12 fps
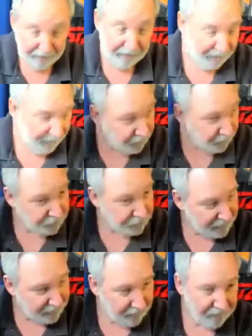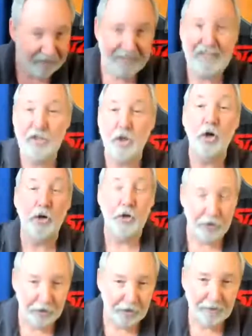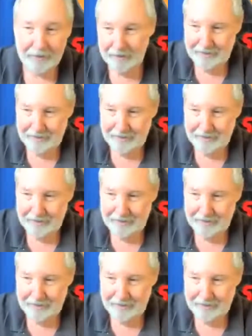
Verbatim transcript: uh, under the eternal